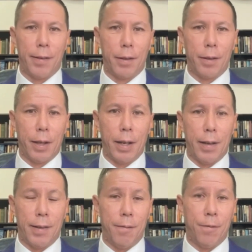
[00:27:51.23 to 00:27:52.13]
that is
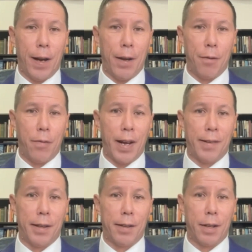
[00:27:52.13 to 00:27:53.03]
in favour of ASIC
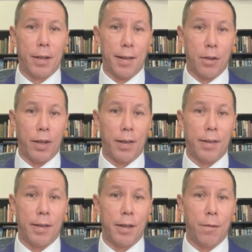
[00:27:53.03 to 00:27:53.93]
that does not exist
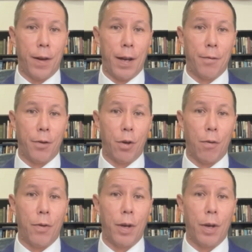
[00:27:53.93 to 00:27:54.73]
in favour of